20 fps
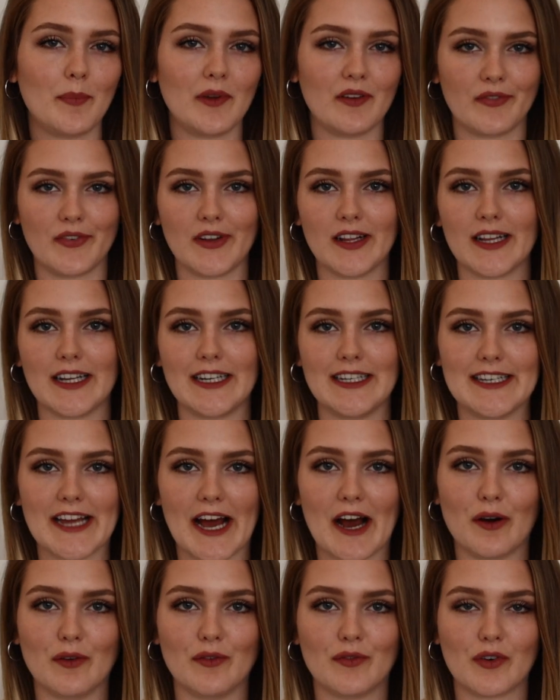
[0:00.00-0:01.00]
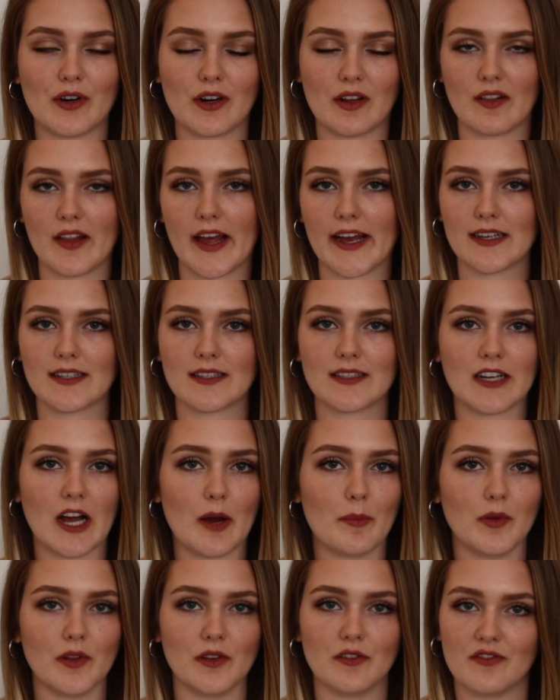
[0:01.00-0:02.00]
be feeling down for the next
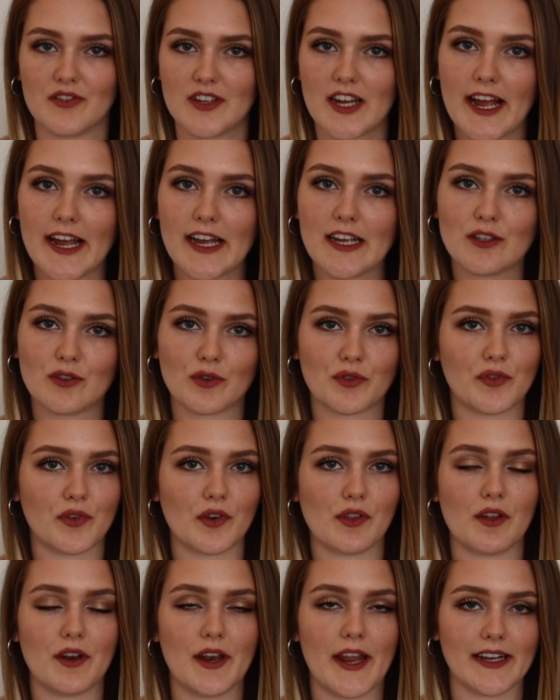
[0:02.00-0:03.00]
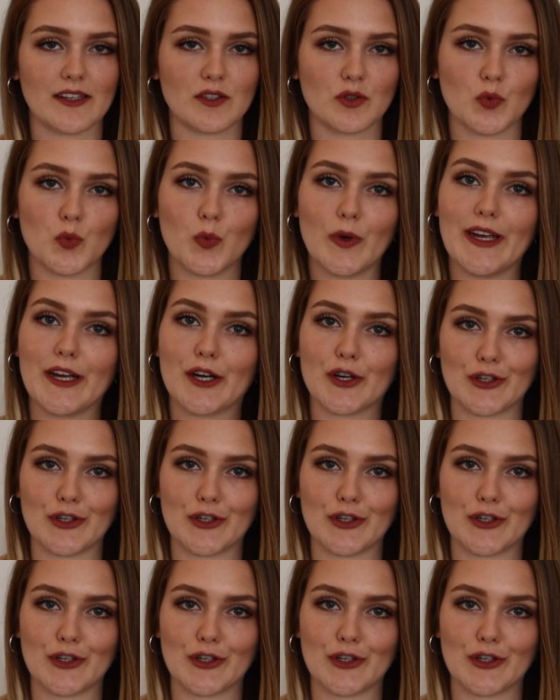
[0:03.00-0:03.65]
couple of days or for the next week